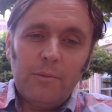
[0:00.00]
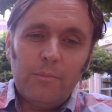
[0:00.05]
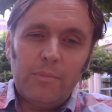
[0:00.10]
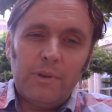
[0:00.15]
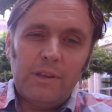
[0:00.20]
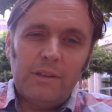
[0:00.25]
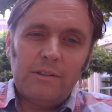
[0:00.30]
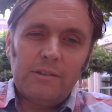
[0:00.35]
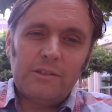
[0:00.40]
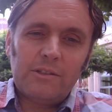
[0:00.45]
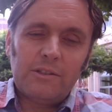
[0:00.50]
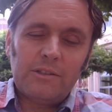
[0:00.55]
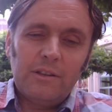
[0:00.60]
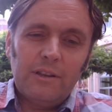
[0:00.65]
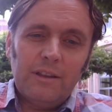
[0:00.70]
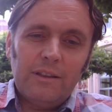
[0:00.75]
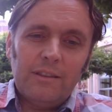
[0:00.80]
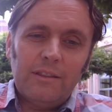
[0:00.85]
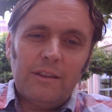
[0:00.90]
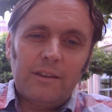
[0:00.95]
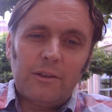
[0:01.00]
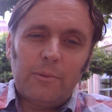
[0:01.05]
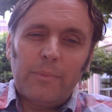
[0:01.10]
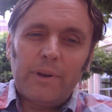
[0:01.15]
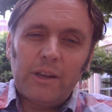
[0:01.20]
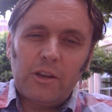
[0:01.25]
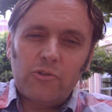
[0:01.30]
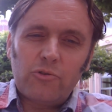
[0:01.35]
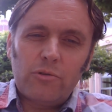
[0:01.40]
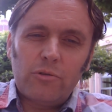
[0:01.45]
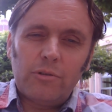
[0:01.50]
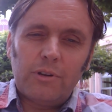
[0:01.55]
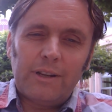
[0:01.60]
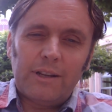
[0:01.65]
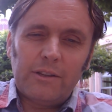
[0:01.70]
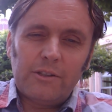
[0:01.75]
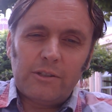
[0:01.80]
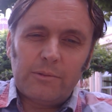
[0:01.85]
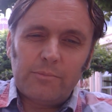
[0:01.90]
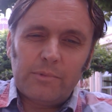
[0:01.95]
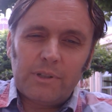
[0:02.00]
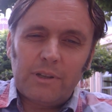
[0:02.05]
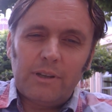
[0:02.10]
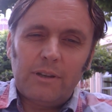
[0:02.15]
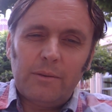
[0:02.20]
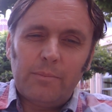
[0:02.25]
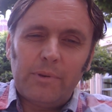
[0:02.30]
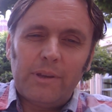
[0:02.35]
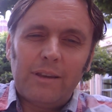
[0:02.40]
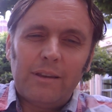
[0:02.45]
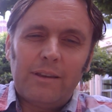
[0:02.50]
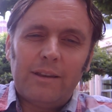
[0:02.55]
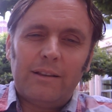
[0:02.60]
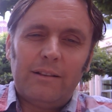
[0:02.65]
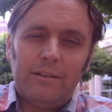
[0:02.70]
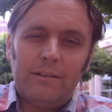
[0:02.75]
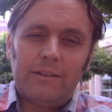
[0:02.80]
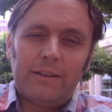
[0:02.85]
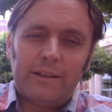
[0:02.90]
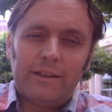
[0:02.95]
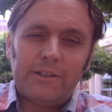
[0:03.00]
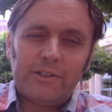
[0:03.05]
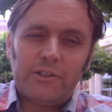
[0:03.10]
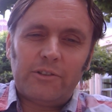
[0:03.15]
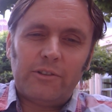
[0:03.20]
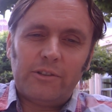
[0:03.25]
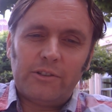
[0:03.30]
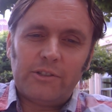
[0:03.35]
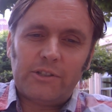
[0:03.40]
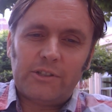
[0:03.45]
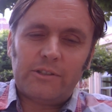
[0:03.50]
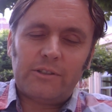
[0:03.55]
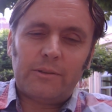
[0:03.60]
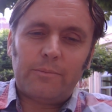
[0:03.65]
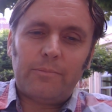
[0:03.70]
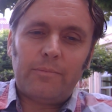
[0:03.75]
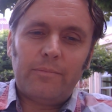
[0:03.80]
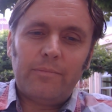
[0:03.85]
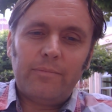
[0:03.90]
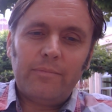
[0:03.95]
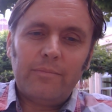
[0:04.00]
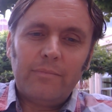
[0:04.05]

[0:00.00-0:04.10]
means that the microorganisms are being killed in our soil system,